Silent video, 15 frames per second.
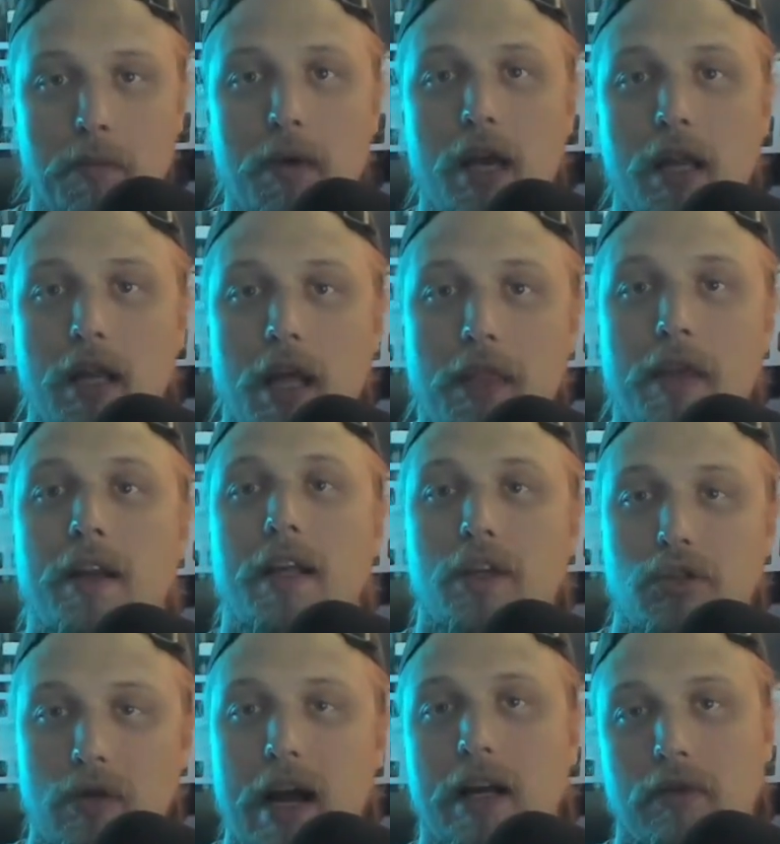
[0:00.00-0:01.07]
in and then
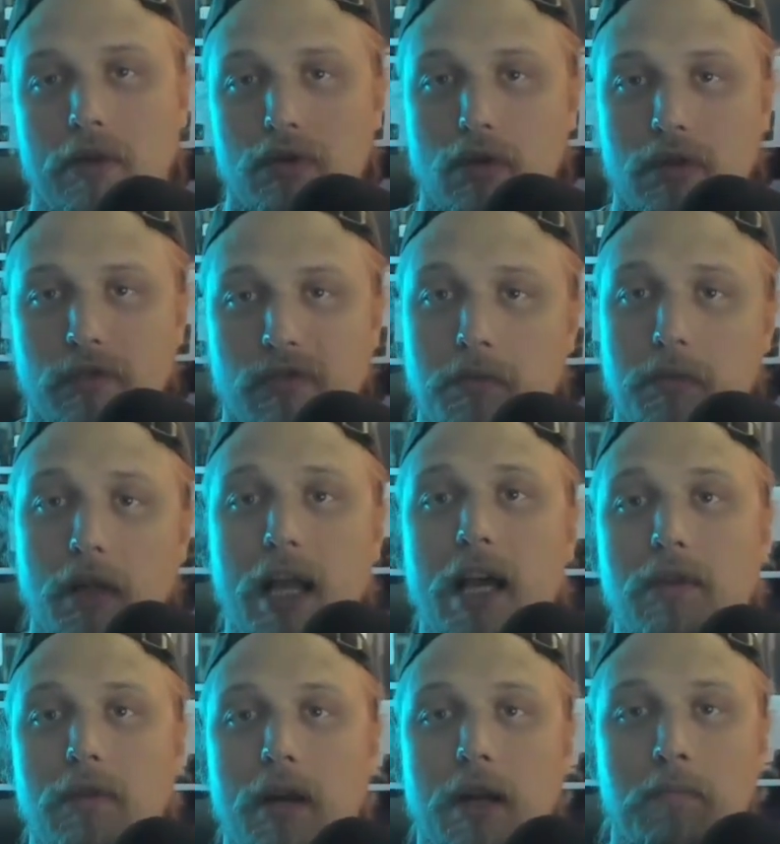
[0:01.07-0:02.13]
extract resources from the
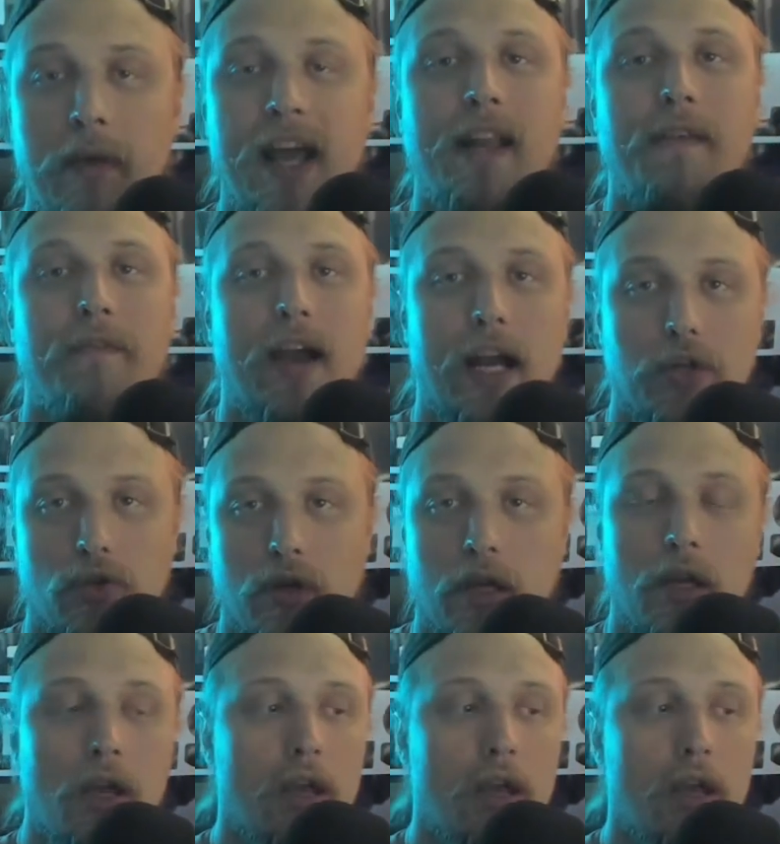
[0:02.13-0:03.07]
land, right? Manufacturing